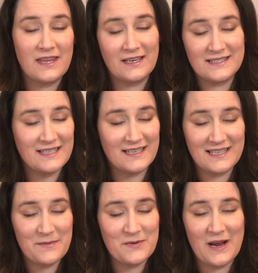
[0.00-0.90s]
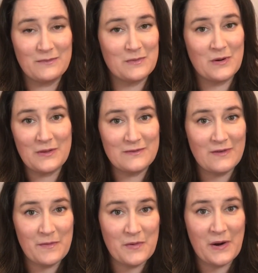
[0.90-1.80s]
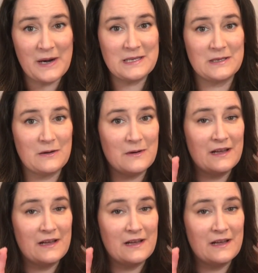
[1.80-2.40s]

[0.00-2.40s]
second time around, we're both in February. So